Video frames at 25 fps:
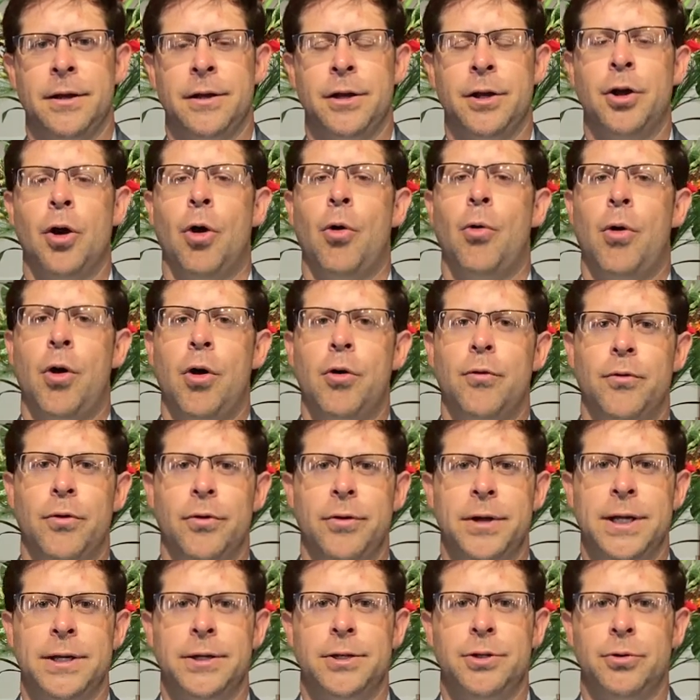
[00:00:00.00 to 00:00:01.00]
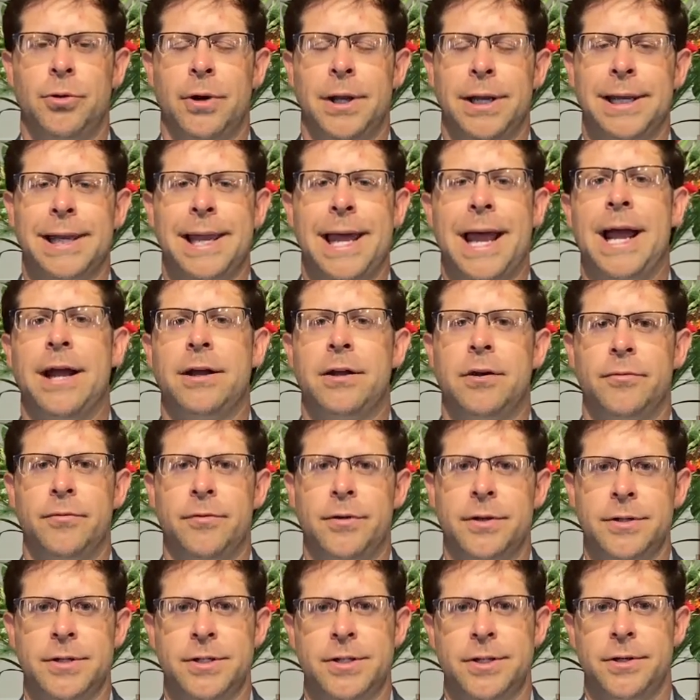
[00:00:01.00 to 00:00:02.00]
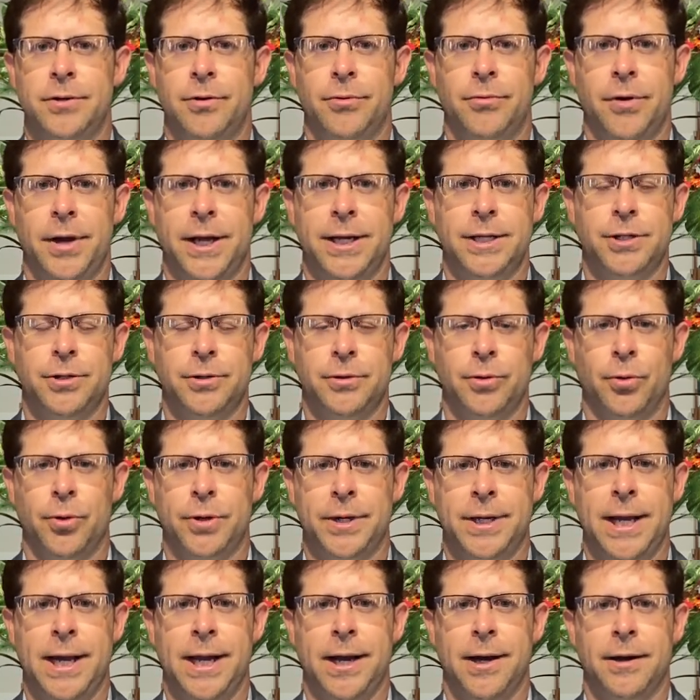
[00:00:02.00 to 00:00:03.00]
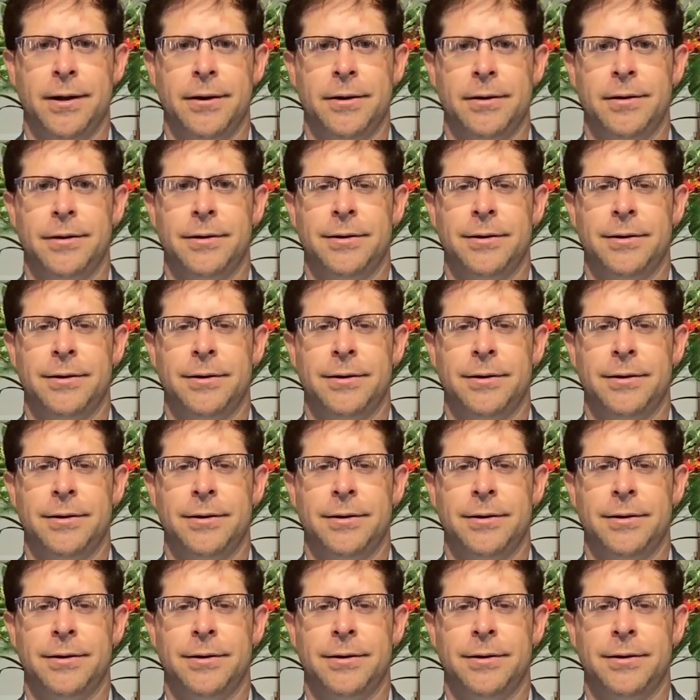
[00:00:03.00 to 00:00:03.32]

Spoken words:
go over into a lack of consideration or care.